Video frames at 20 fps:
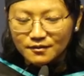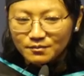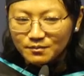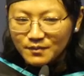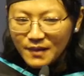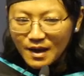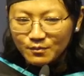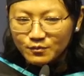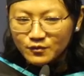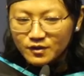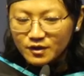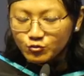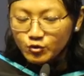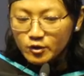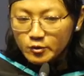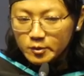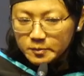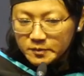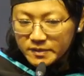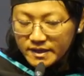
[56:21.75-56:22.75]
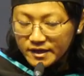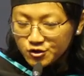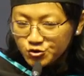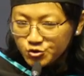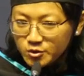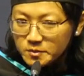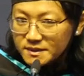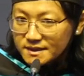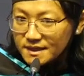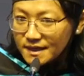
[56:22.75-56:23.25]
Ma'am, we would be
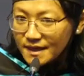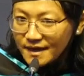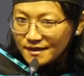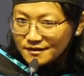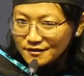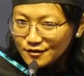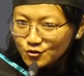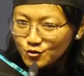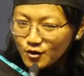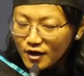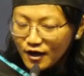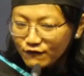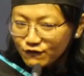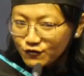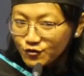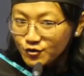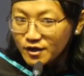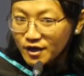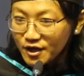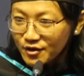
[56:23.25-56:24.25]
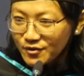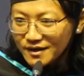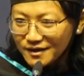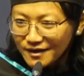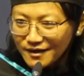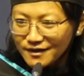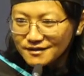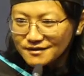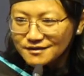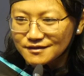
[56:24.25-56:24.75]
extremely delighted to have you here
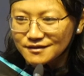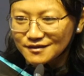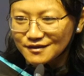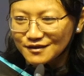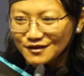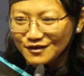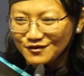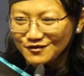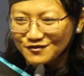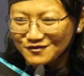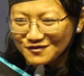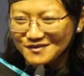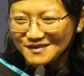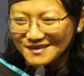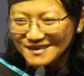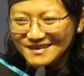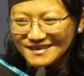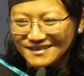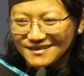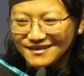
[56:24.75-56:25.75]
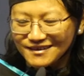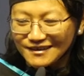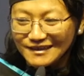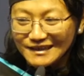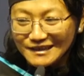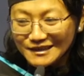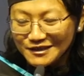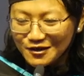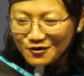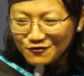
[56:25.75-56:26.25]
again if
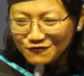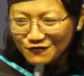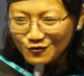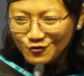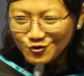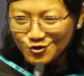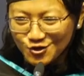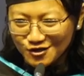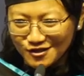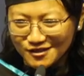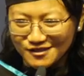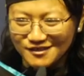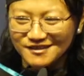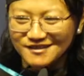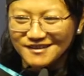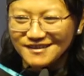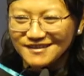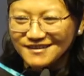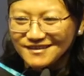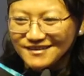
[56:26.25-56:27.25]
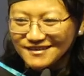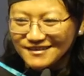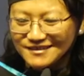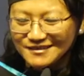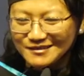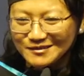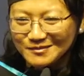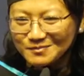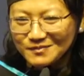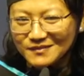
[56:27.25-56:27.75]
in the near future.
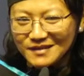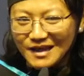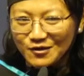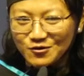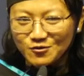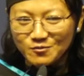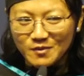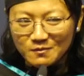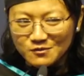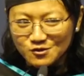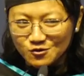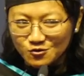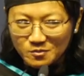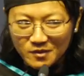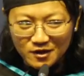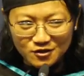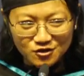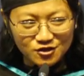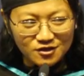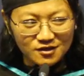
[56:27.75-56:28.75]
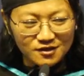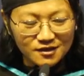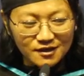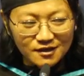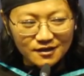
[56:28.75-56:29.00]
Thank you, ma'am, so much.